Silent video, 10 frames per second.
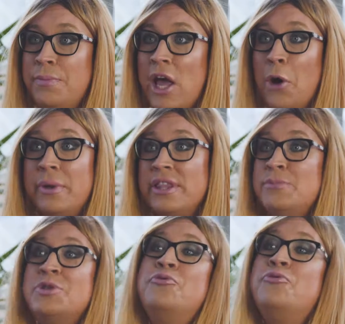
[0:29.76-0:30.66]
helping them
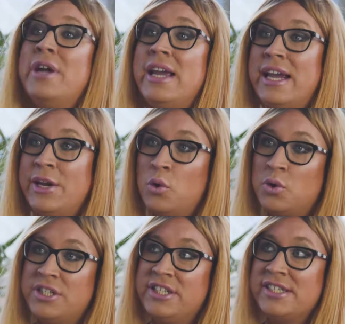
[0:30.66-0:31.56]
to read or
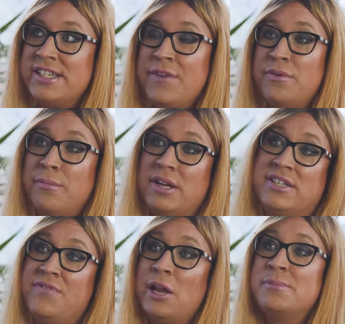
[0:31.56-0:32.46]
to just even
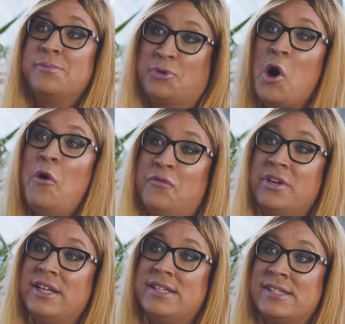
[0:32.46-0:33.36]
develop some
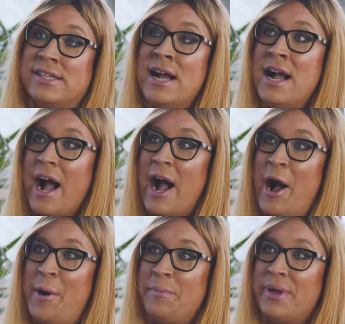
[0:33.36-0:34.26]
confidence
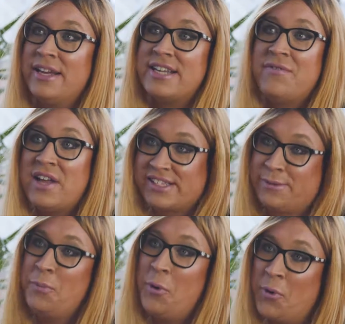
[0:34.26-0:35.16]
and to have that
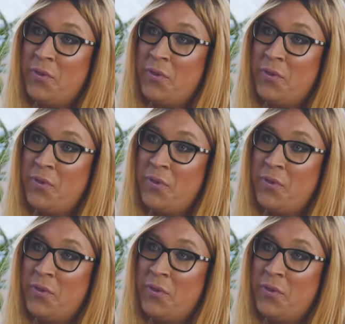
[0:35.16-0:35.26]
support